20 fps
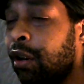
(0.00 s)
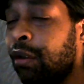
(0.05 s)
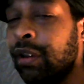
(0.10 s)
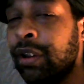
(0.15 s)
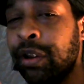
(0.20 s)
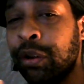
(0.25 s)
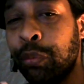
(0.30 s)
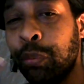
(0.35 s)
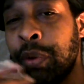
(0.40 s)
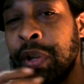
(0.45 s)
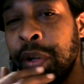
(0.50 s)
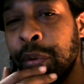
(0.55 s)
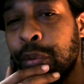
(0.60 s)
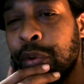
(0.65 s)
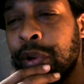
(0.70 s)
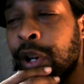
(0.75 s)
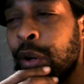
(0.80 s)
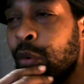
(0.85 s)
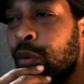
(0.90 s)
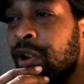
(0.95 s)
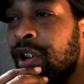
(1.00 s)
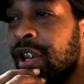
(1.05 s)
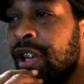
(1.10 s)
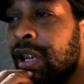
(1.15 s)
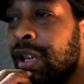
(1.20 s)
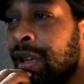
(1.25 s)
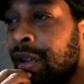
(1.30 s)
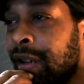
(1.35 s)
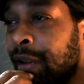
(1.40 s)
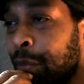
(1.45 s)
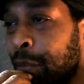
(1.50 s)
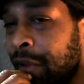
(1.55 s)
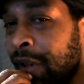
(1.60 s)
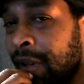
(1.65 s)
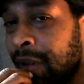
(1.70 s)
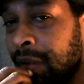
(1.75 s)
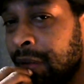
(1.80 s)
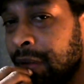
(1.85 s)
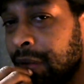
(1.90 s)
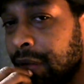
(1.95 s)
these people that want to climb
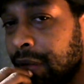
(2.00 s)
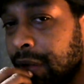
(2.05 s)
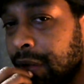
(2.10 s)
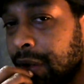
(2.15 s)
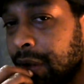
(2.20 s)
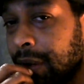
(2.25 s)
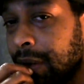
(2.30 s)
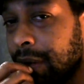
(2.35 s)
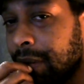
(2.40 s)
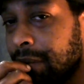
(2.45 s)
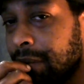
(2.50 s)
mountains.